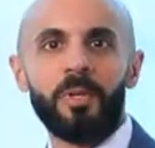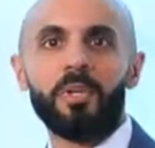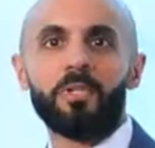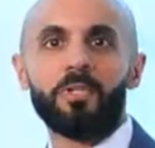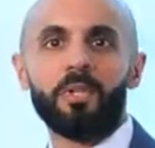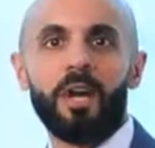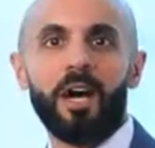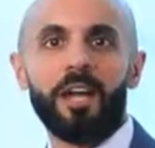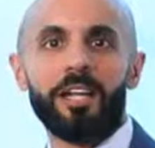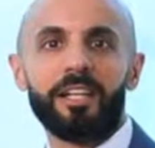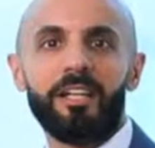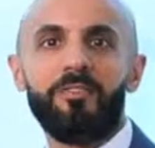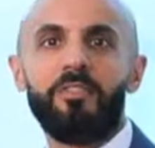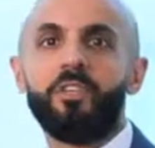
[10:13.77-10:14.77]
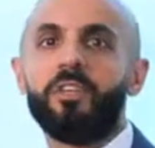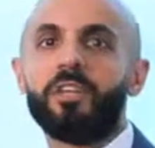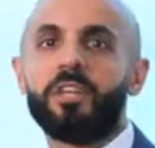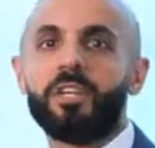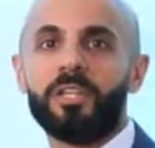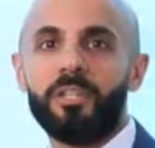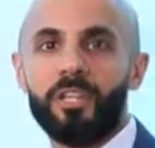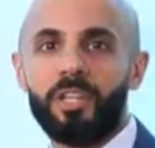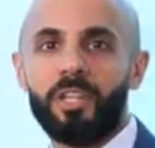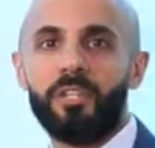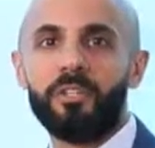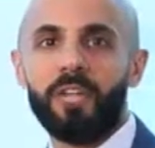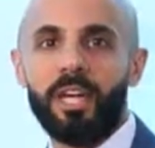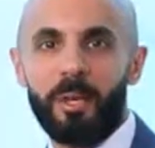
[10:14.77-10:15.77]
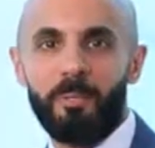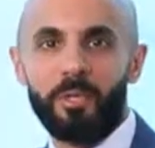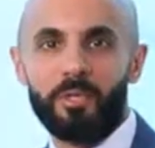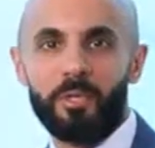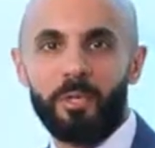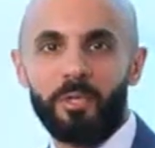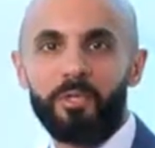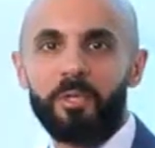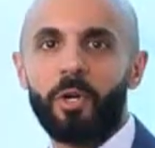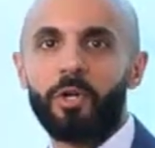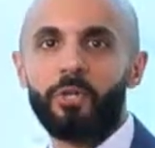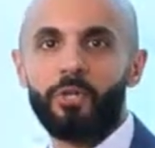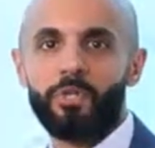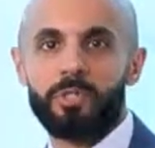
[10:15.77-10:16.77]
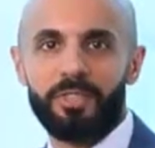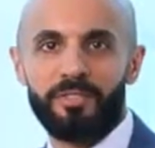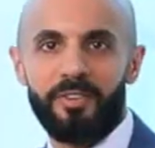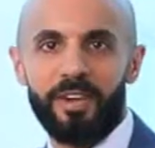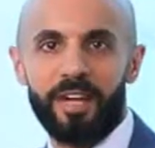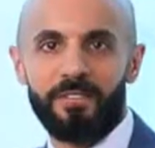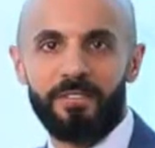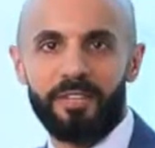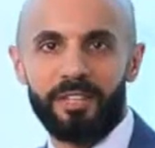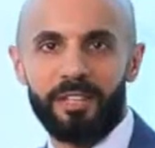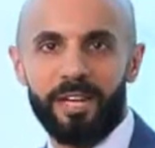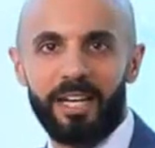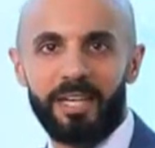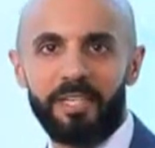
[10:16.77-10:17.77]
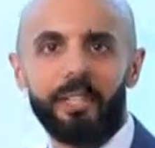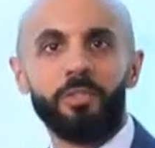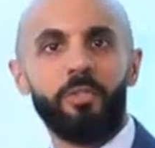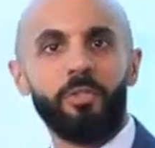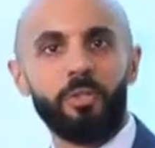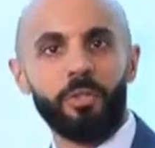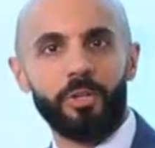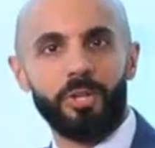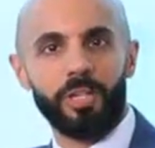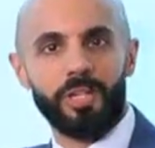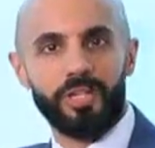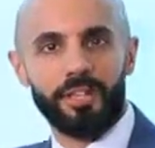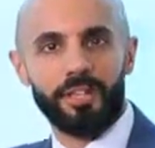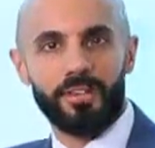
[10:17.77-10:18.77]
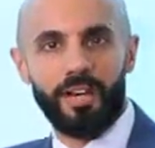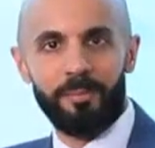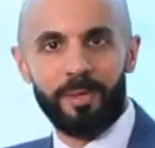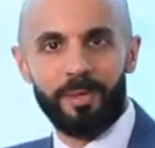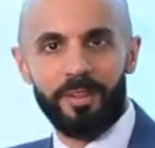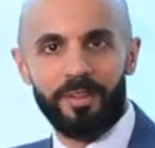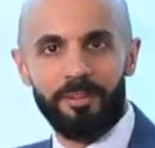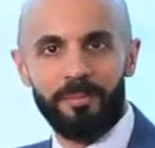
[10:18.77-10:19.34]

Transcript: So I'll give you the continued episode on your survival guide during Ramadan,